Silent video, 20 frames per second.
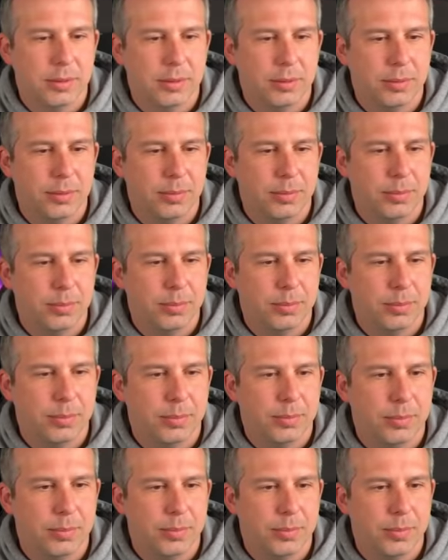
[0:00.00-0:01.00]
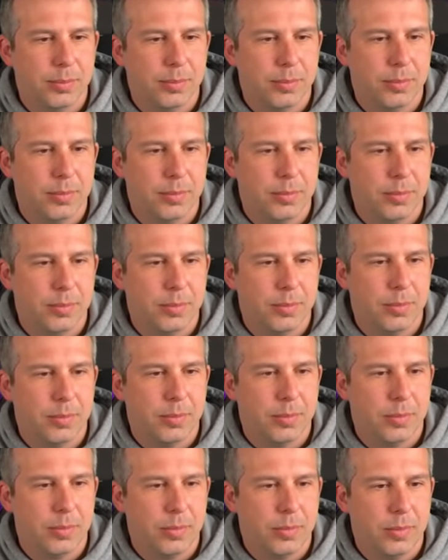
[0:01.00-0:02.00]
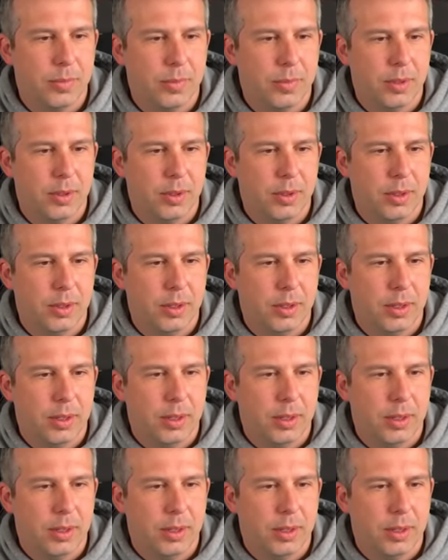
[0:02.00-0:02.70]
Nothing is said.